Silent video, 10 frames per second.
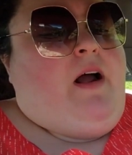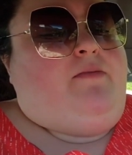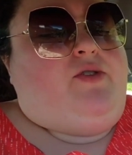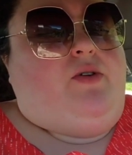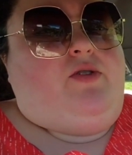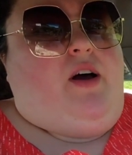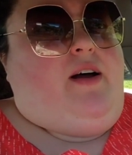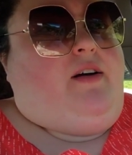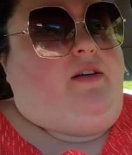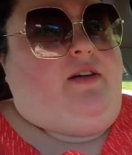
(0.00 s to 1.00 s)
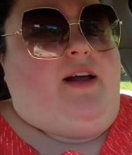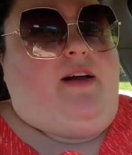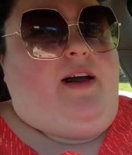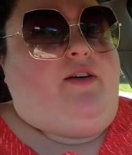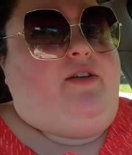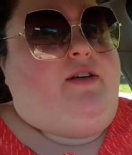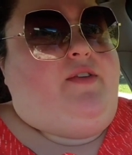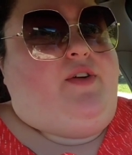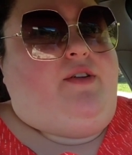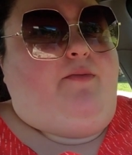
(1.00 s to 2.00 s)
I'm so tired. Like, I couldn't
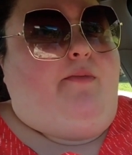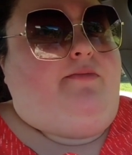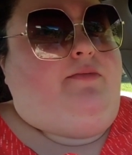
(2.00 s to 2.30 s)
even,